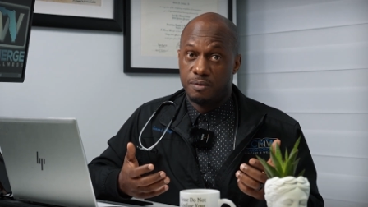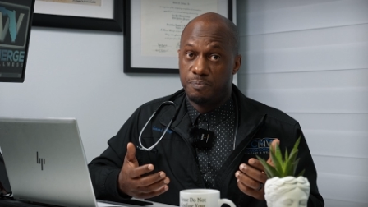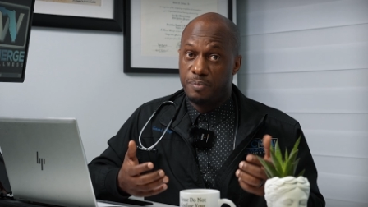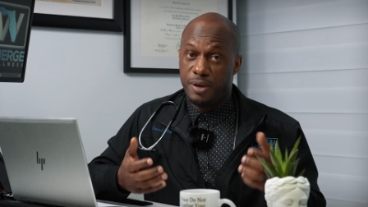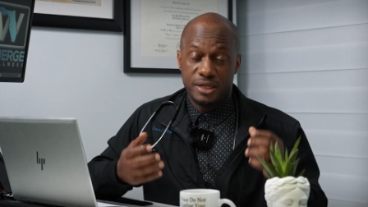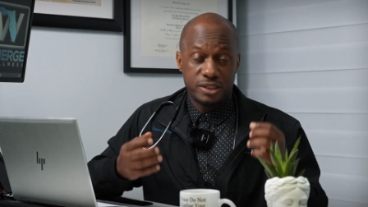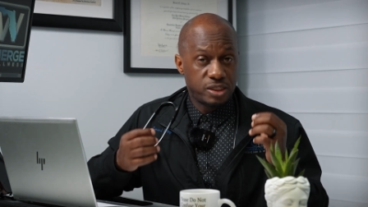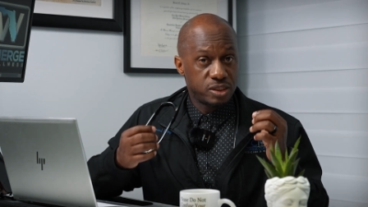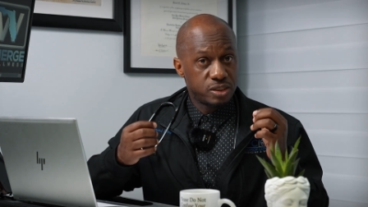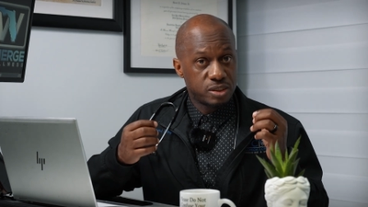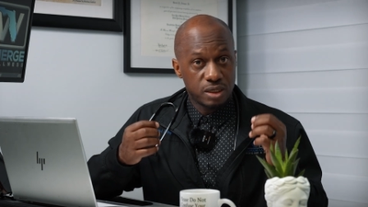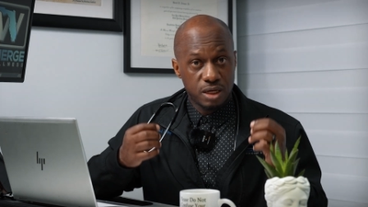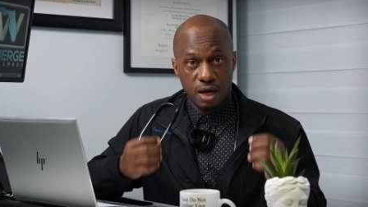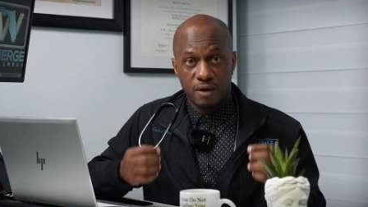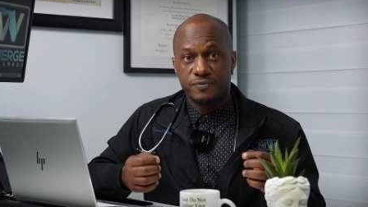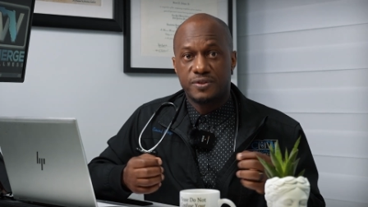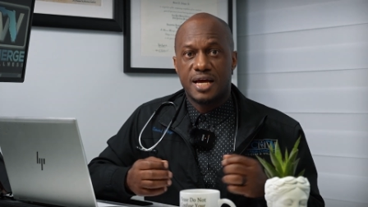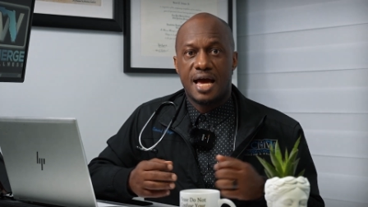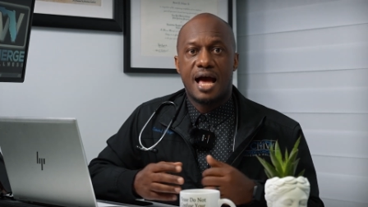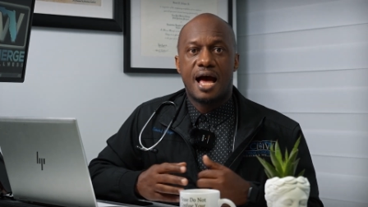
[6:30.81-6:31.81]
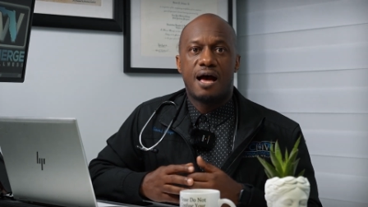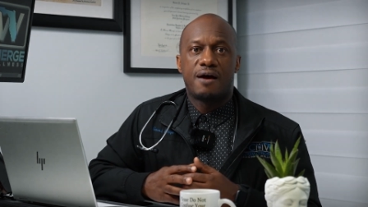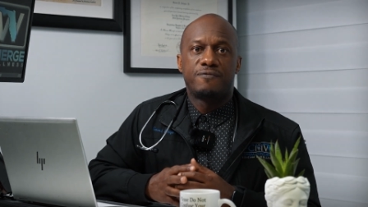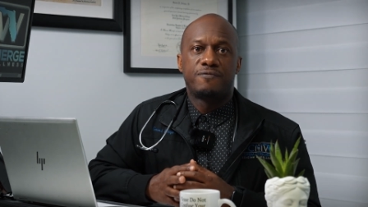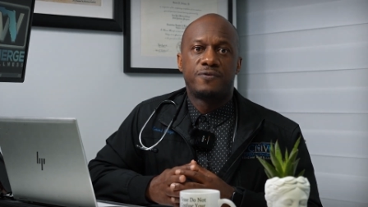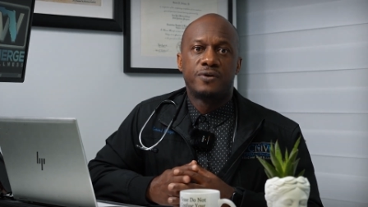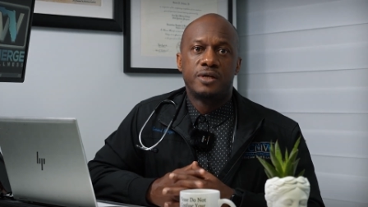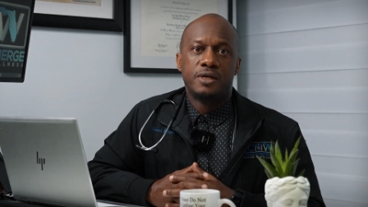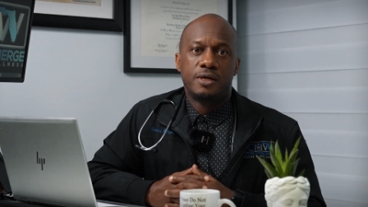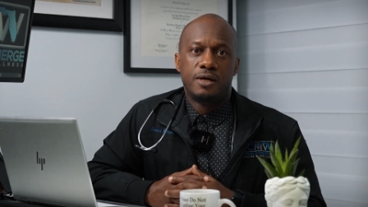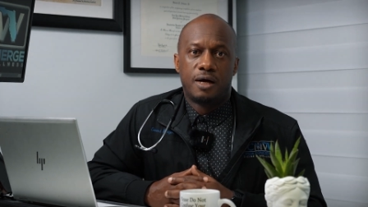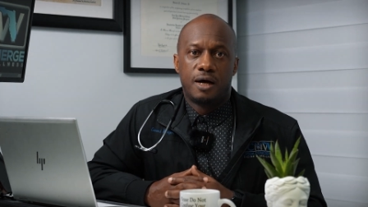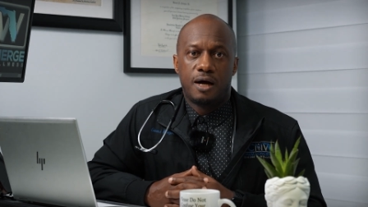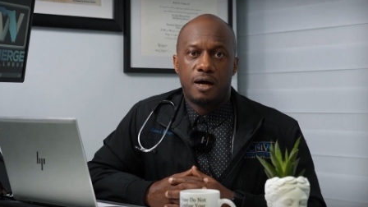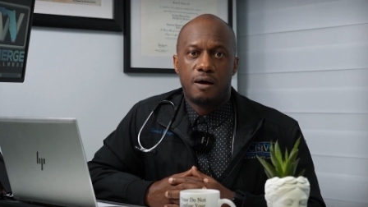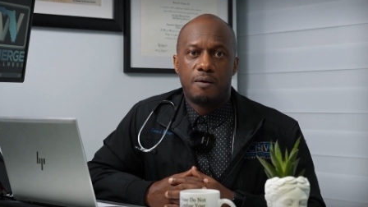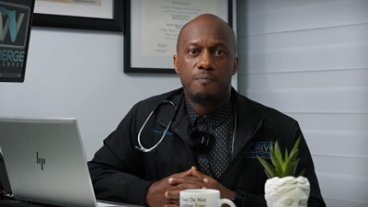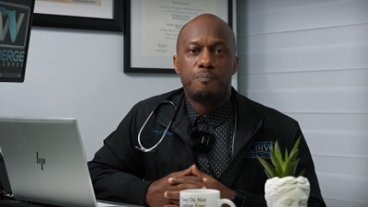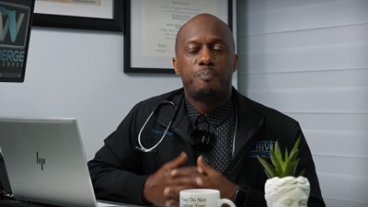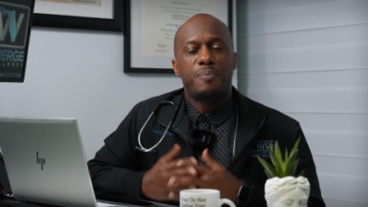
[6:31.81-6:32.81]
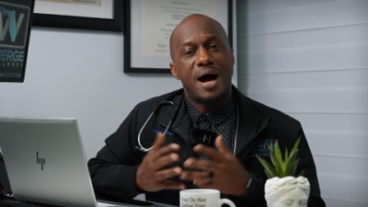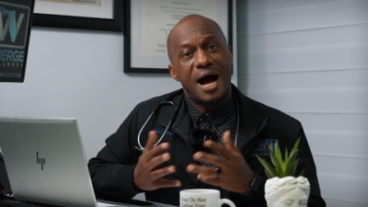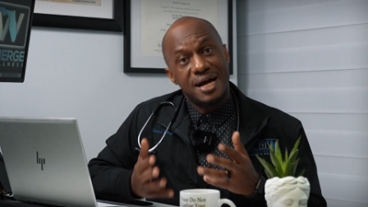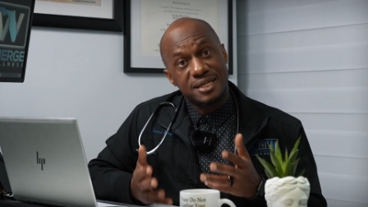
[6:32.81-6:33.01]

Patients love to have Um,